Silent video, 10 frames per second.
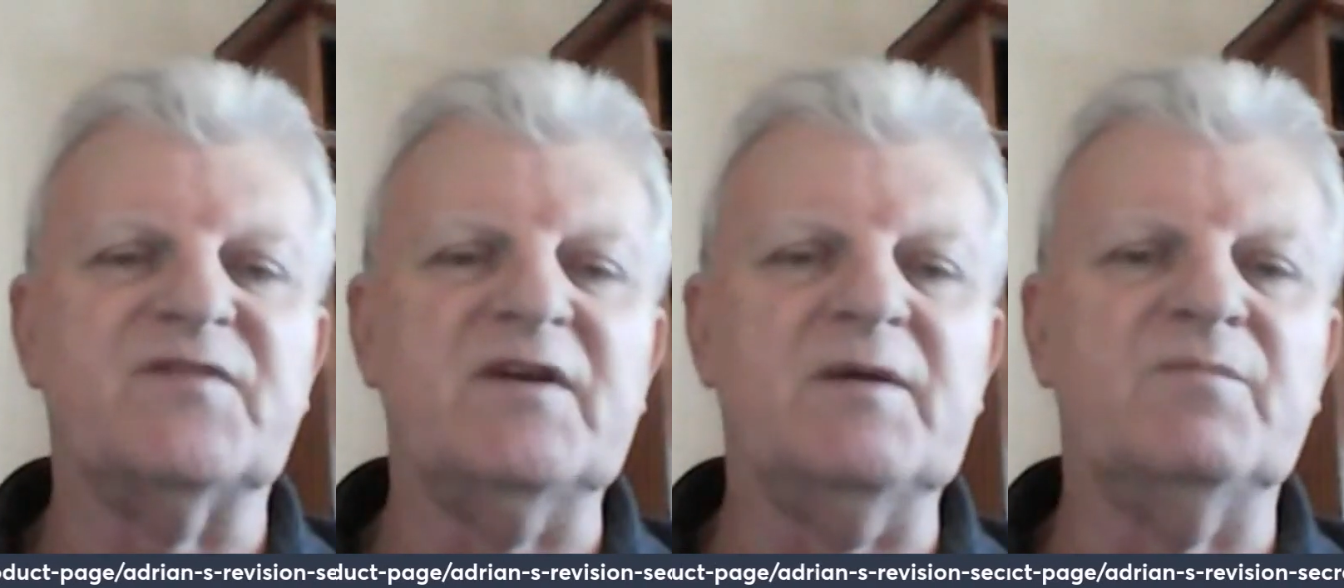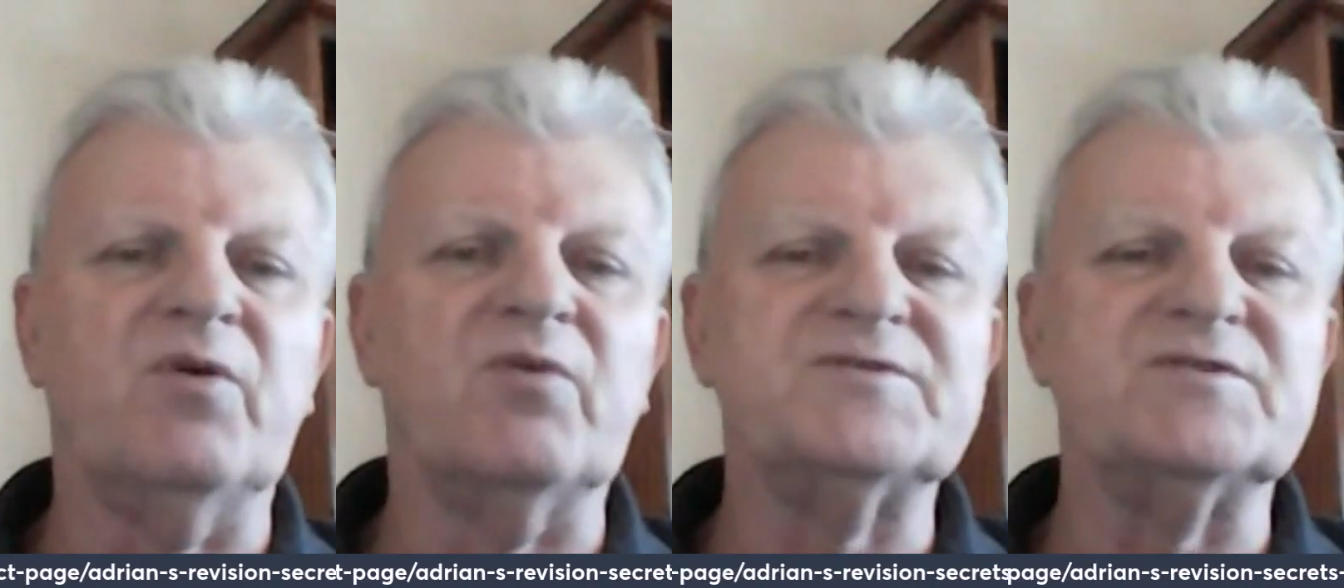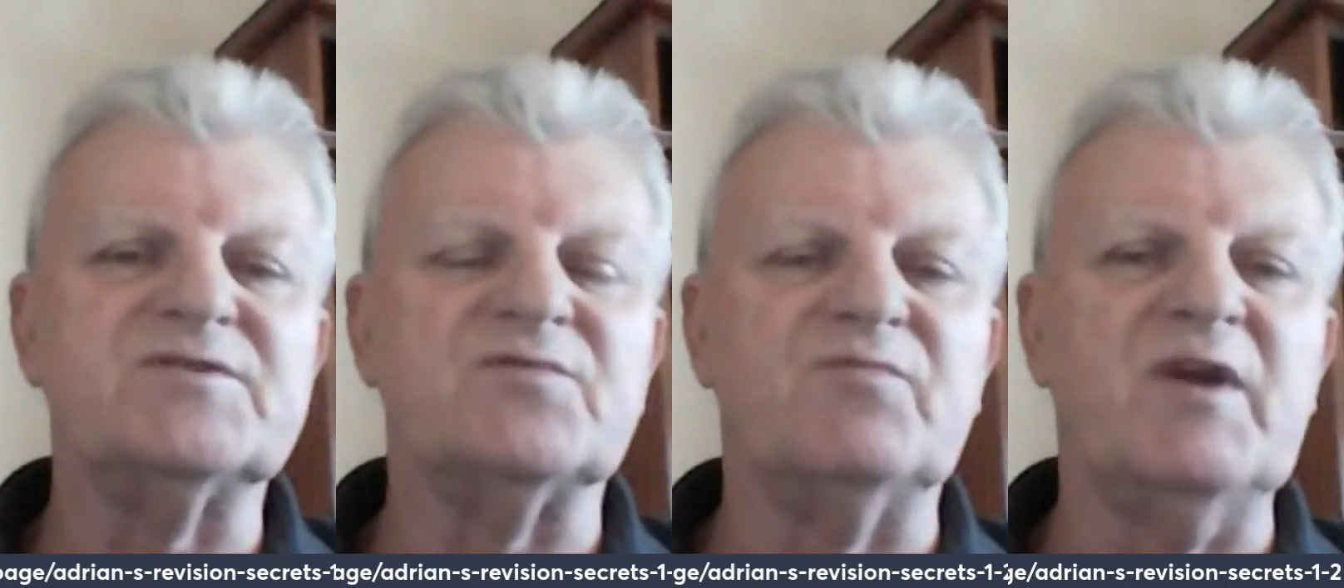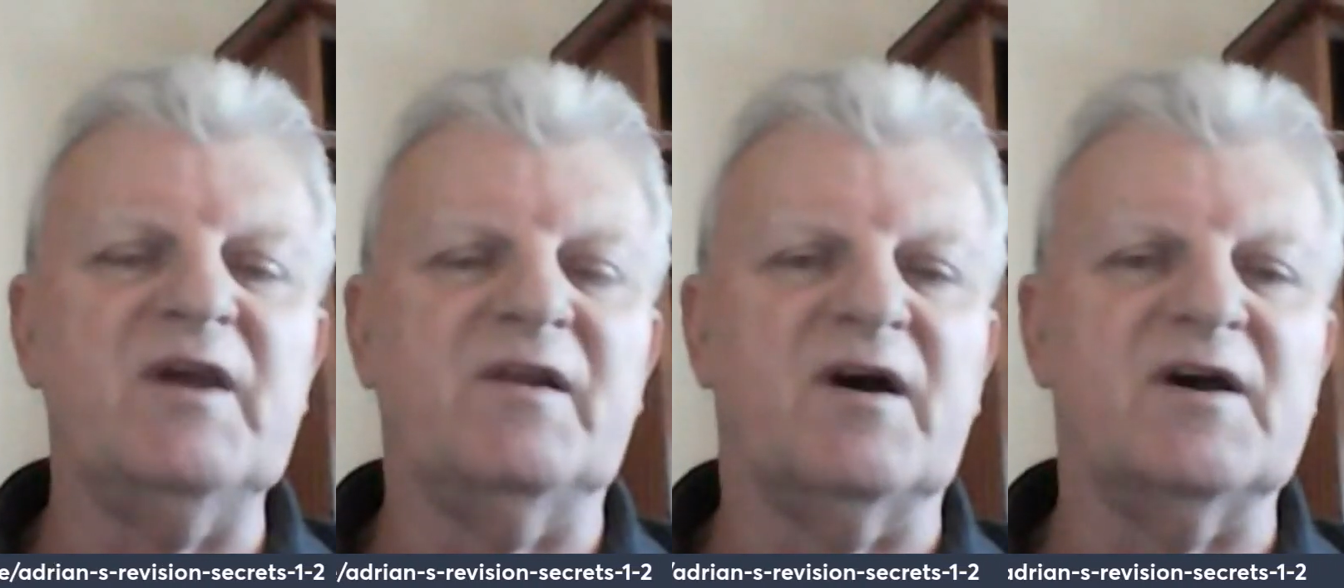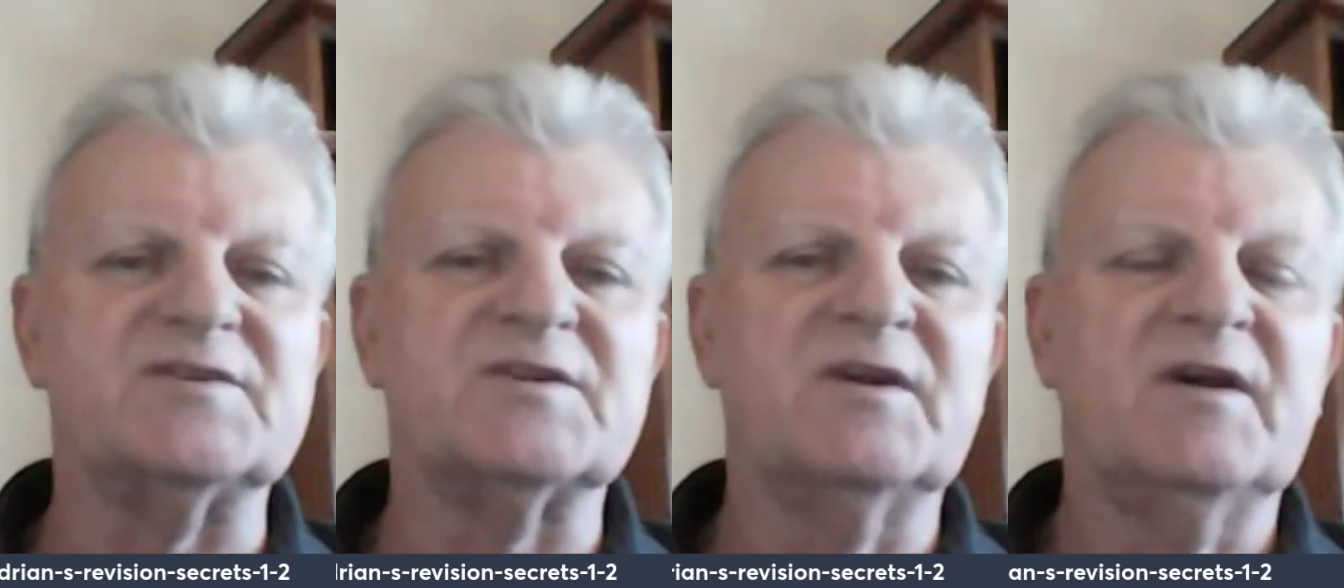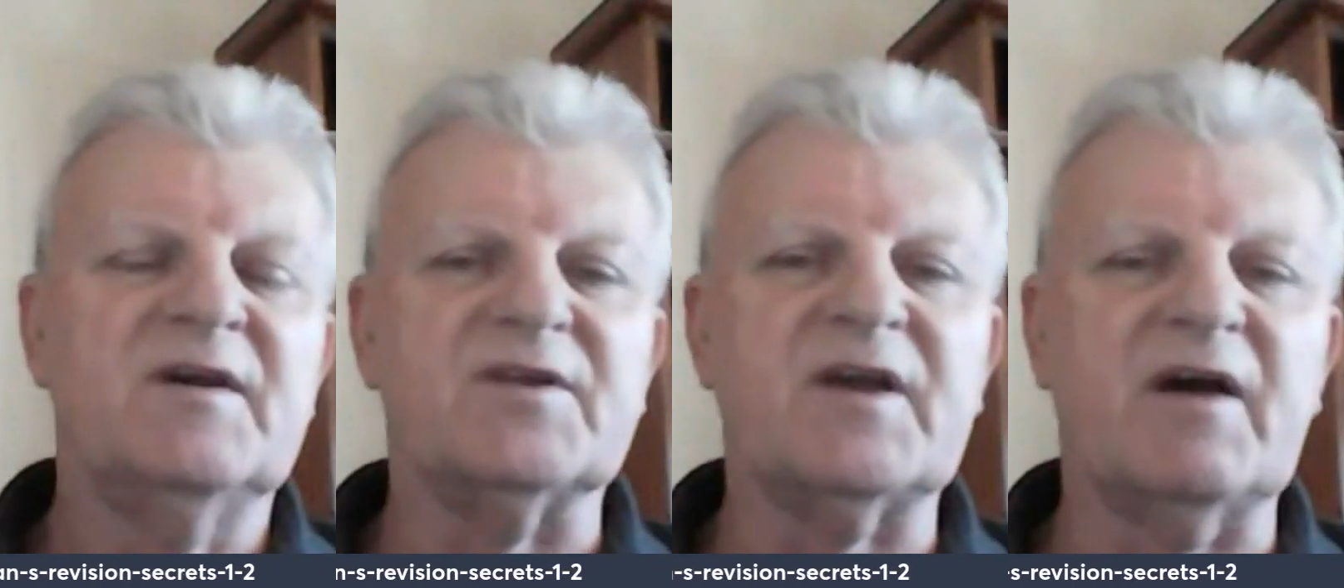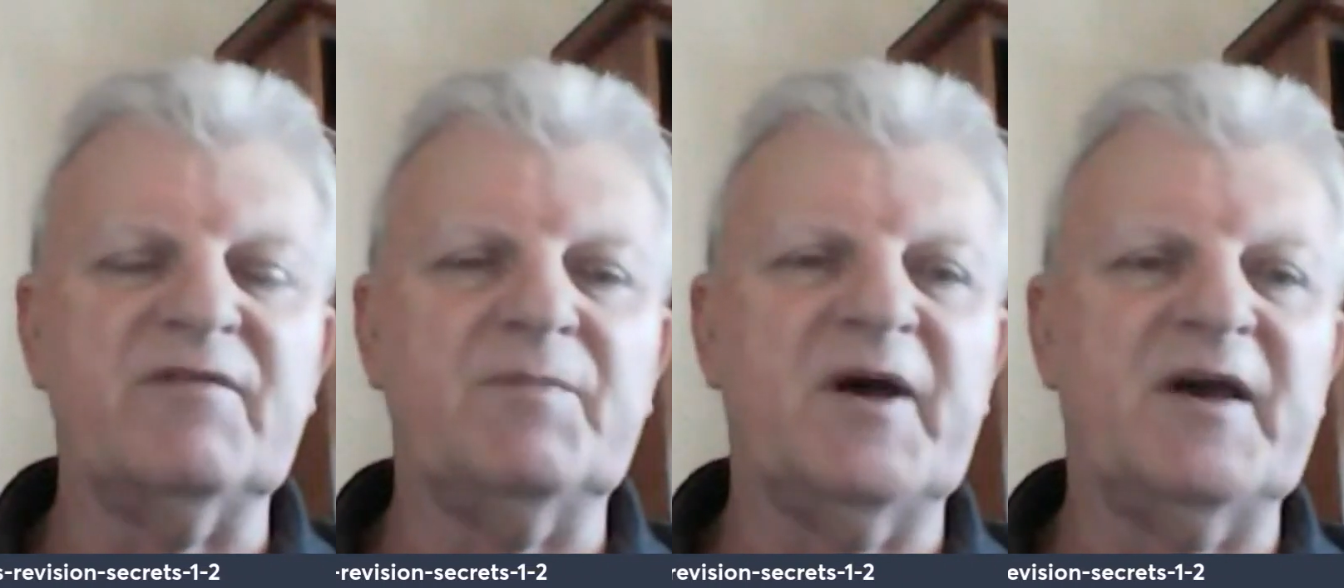and it's very important to realize that the cover